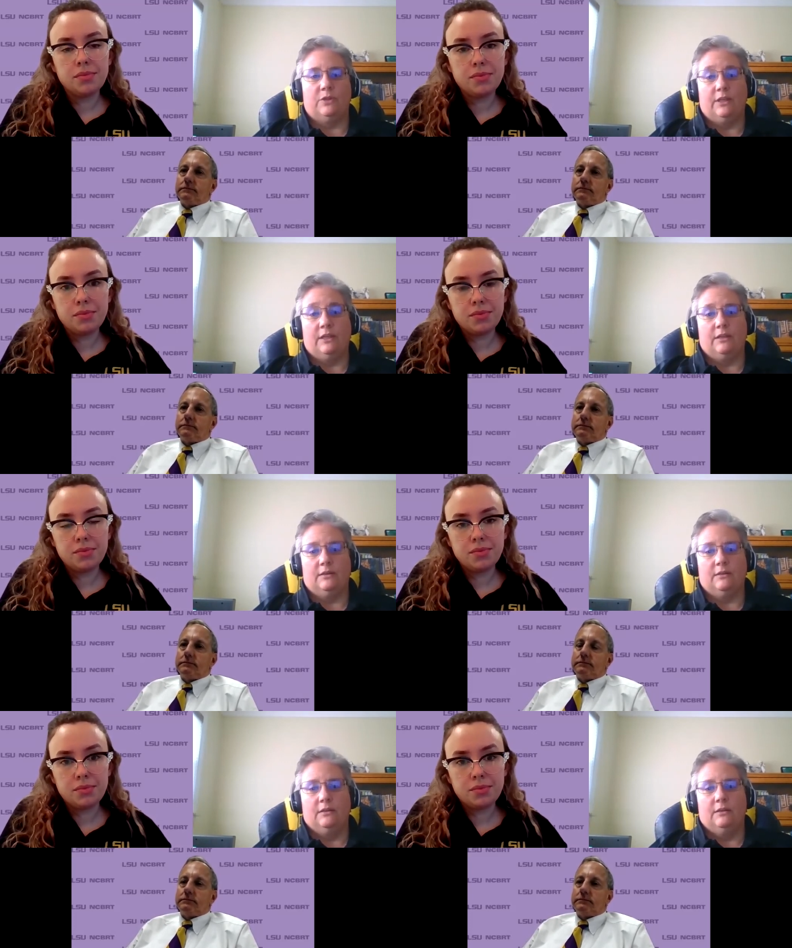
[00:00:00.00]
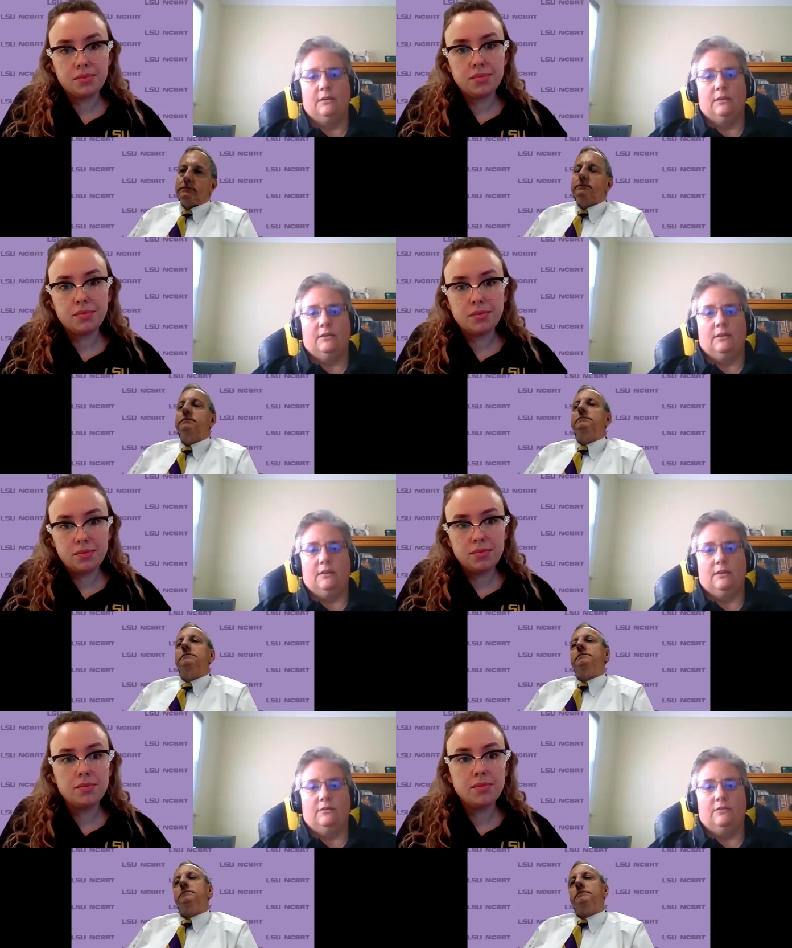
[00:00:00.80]
Speaker 1: plan
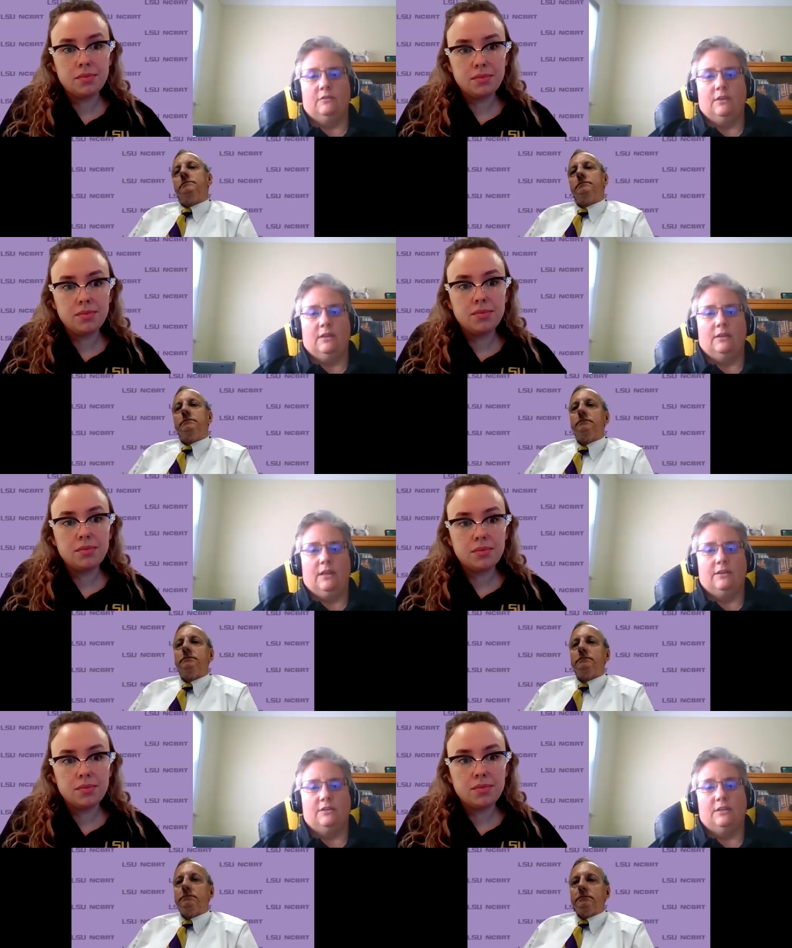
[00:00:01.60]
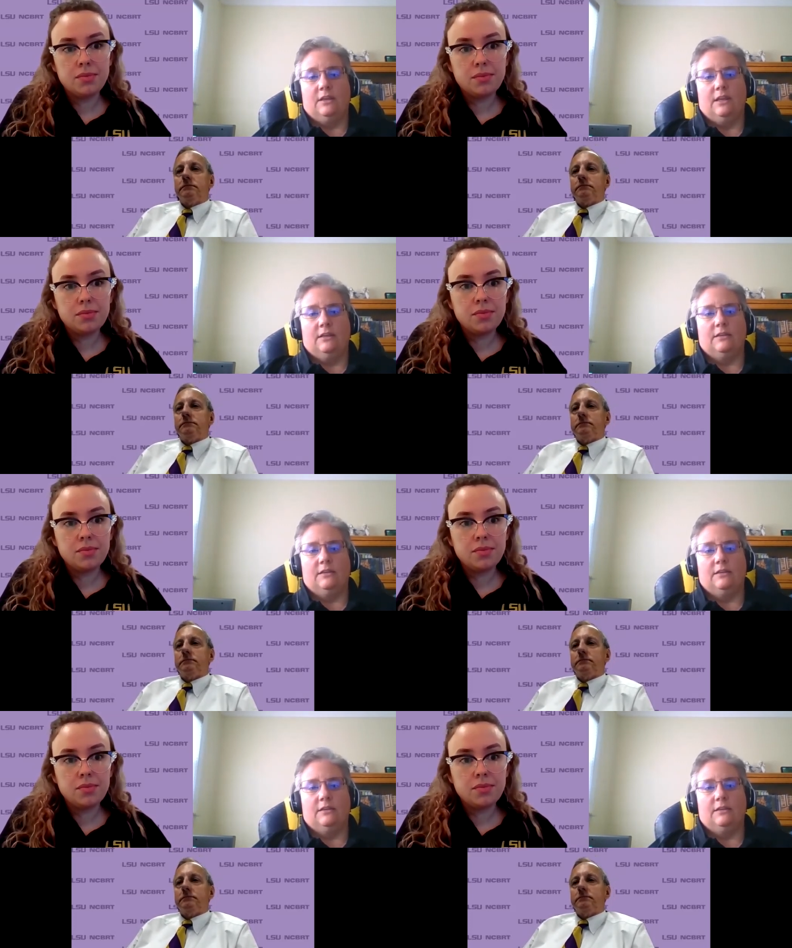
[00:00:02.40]
uh, and as they gained